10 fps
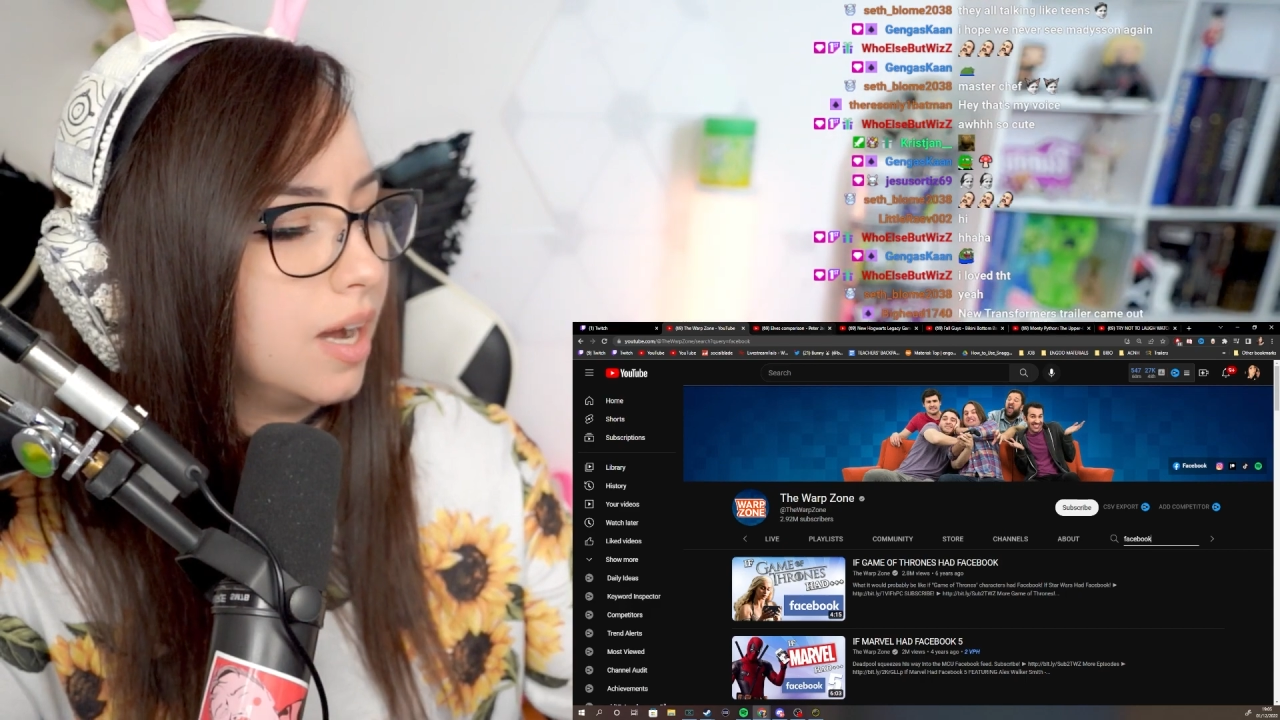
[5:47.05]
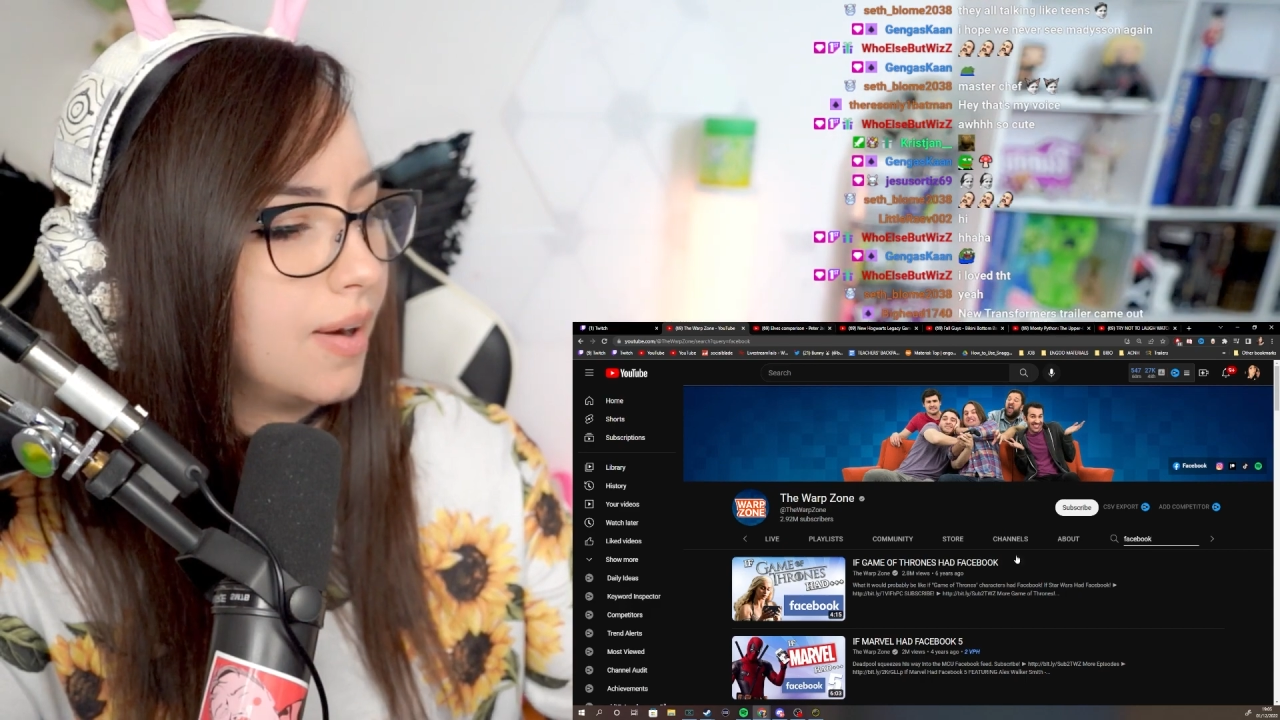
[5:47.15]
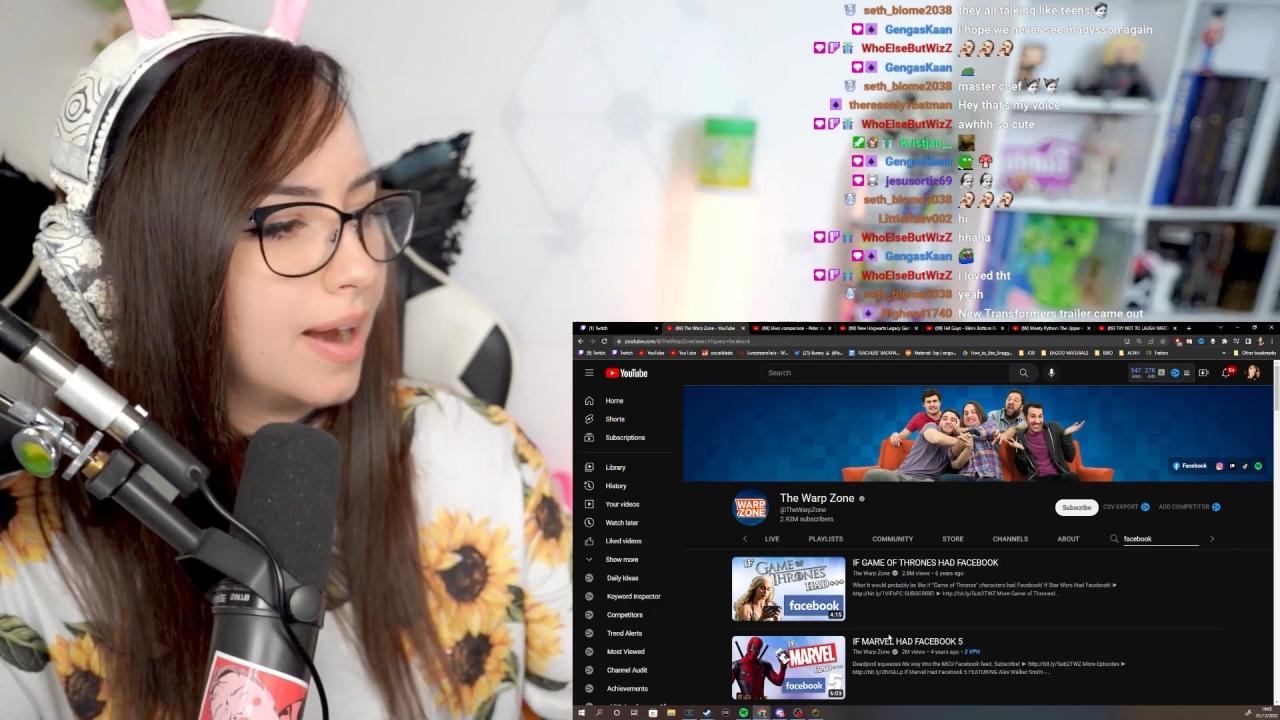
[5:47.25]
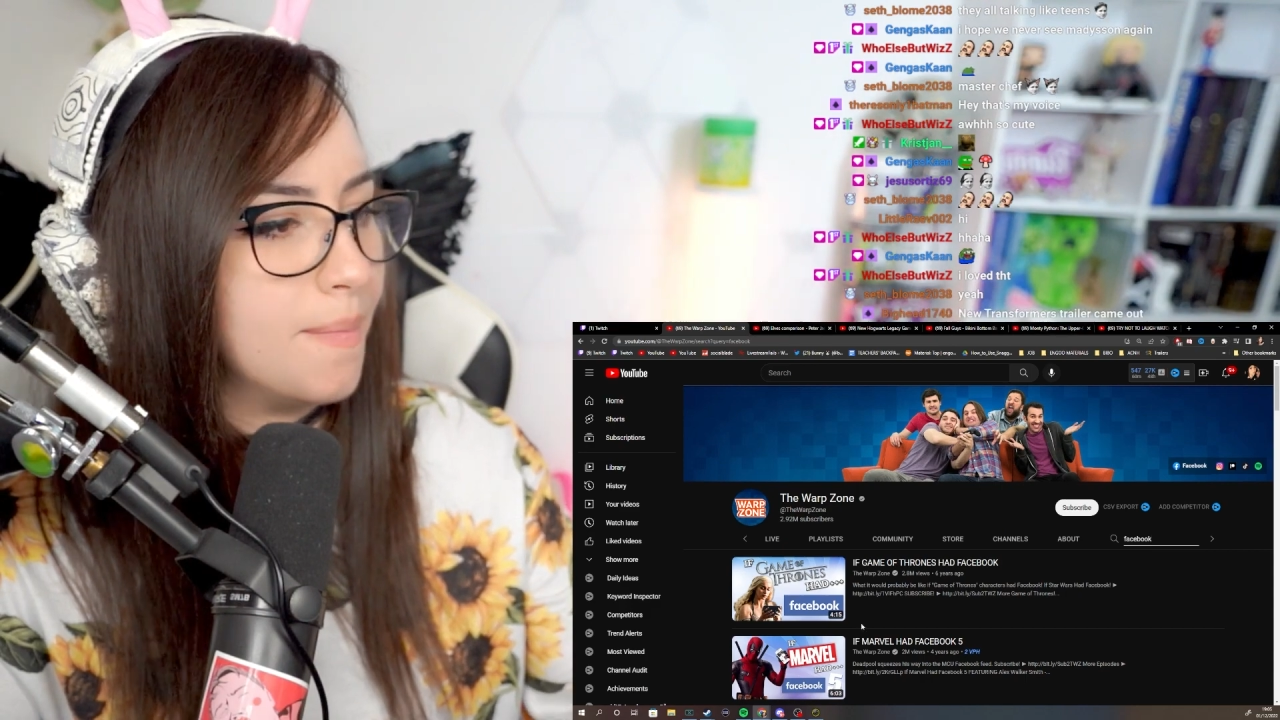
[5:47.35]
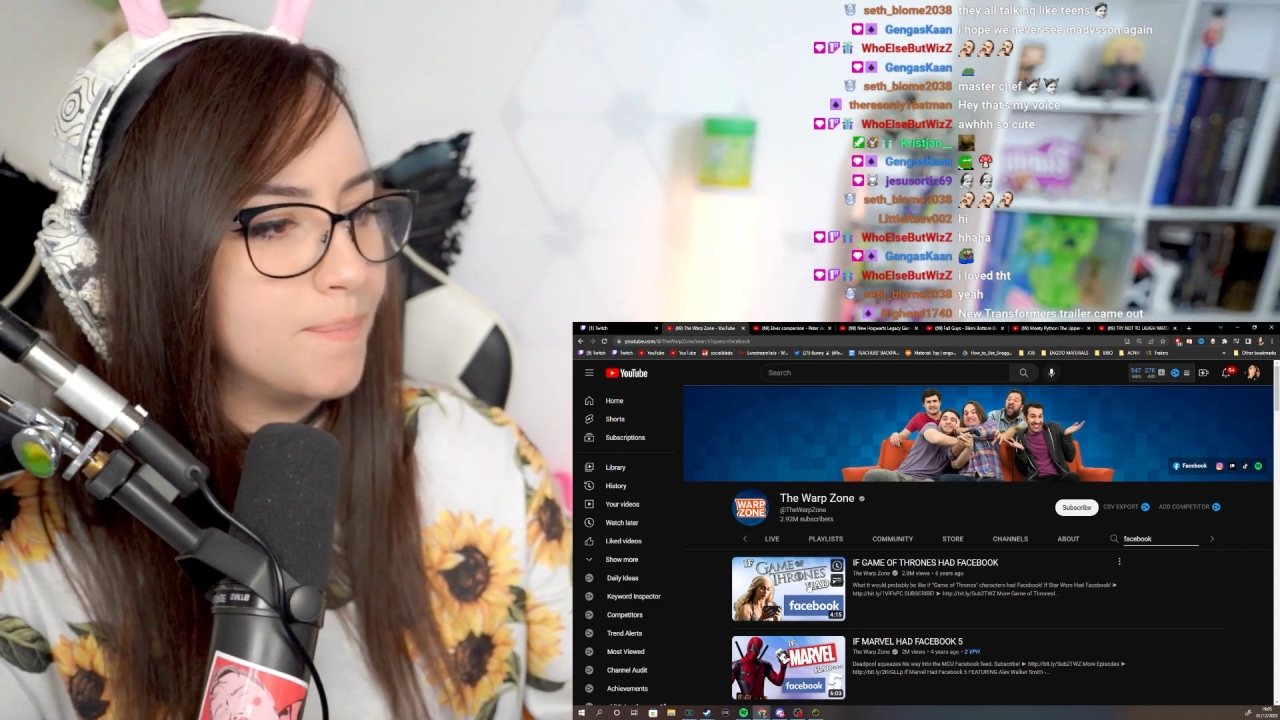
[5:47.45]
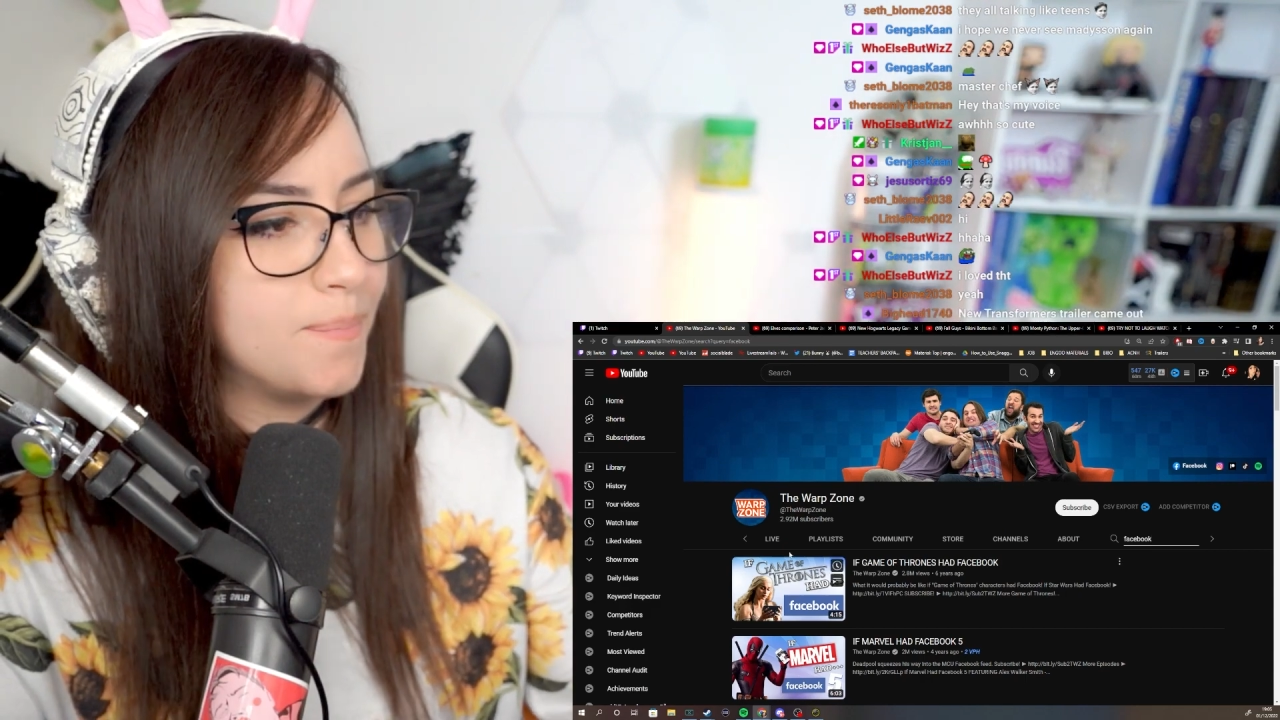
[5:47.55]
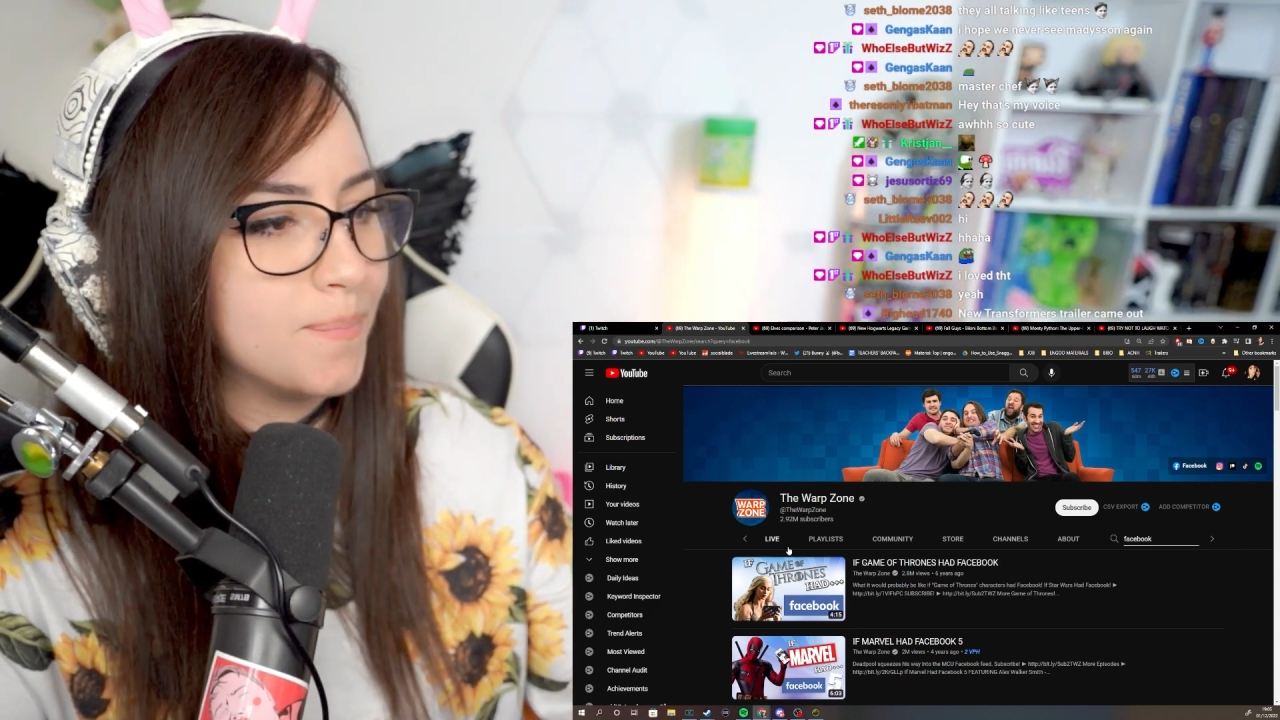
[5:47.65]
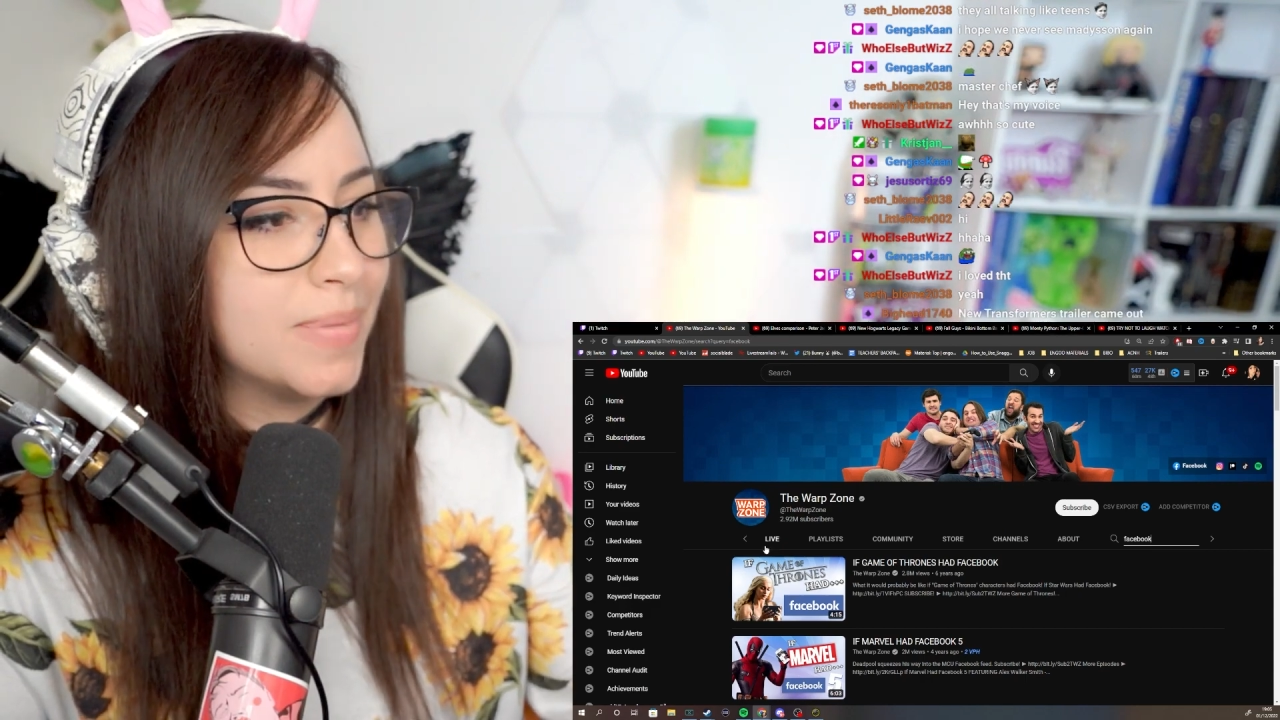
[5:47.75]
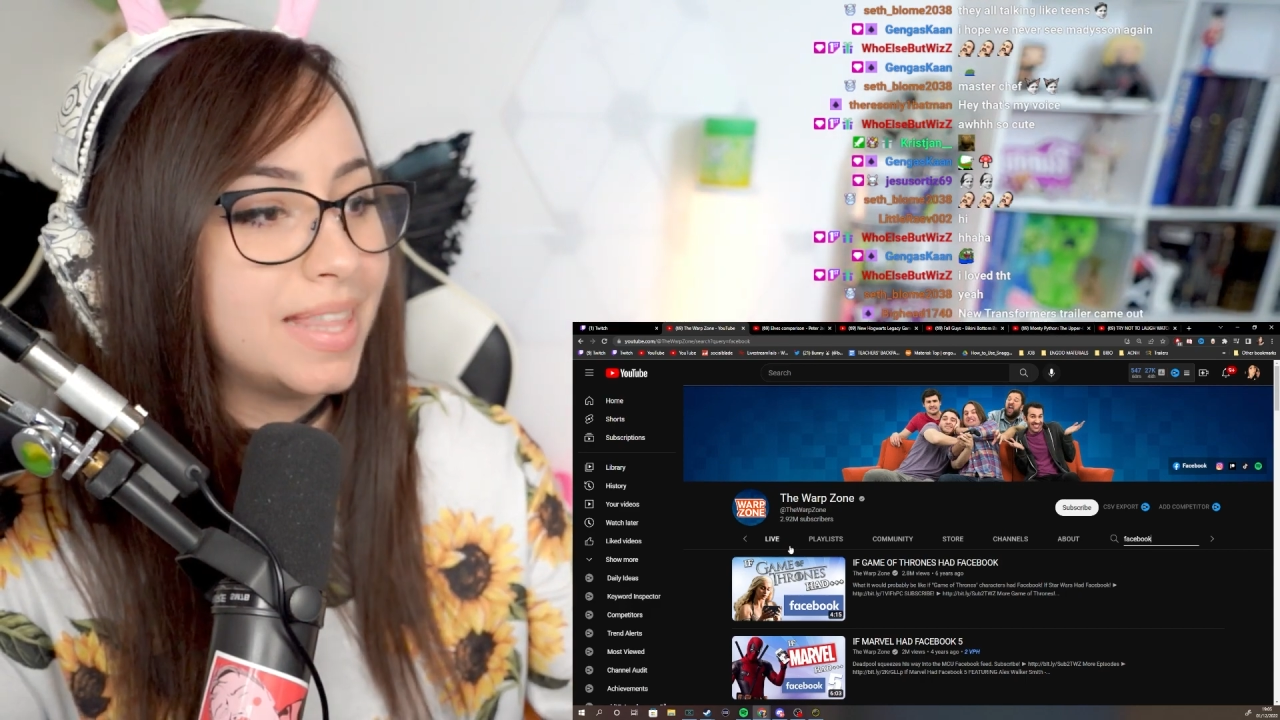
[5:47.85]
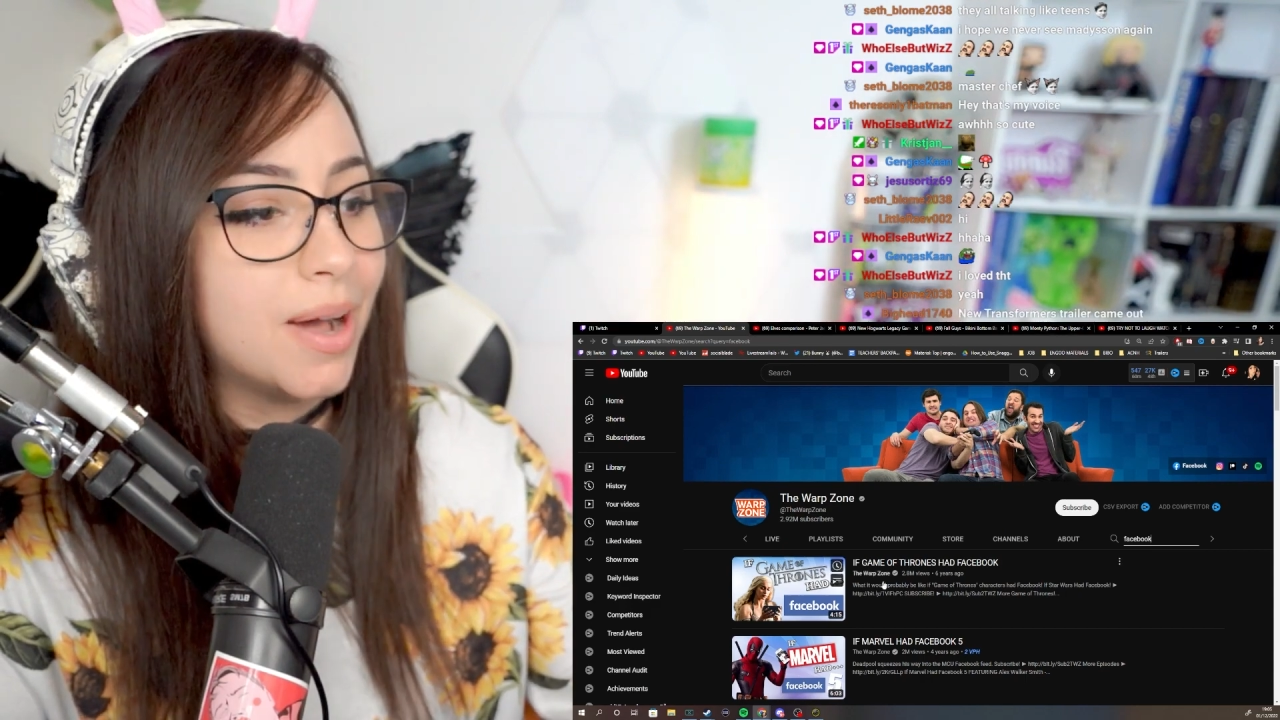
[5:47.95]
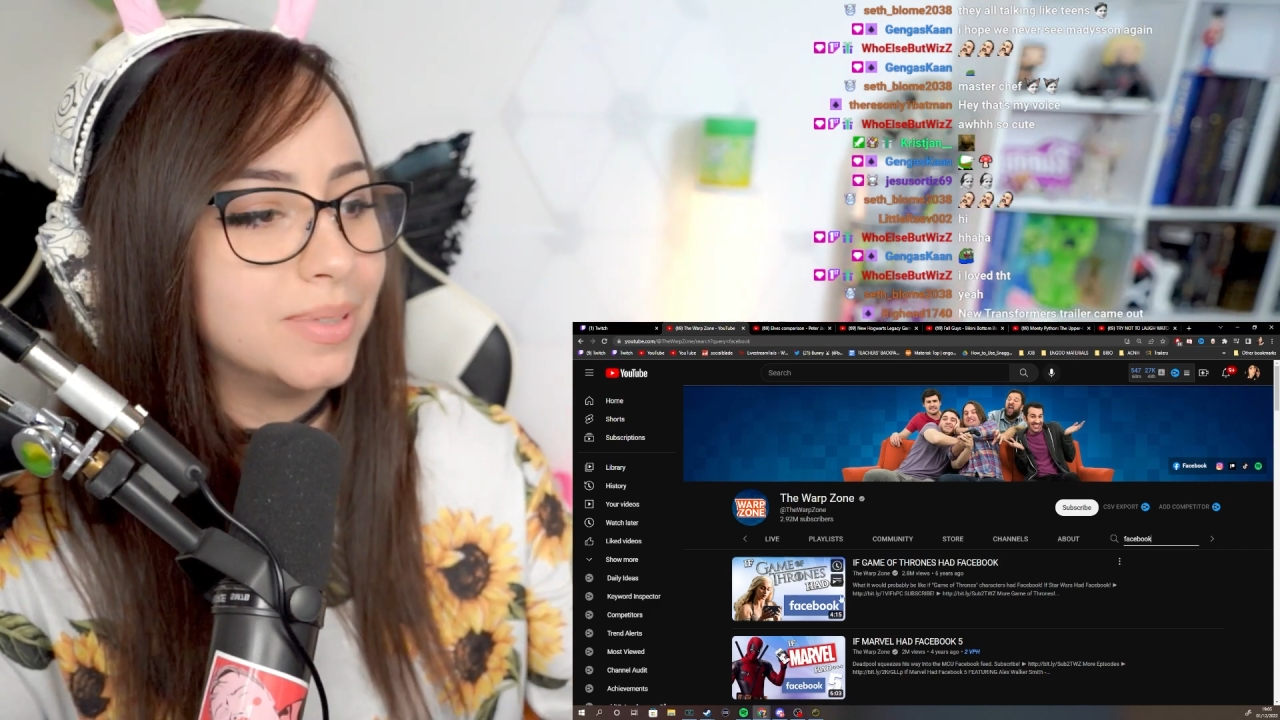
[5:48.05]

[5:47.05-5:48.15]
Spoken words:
All right. But that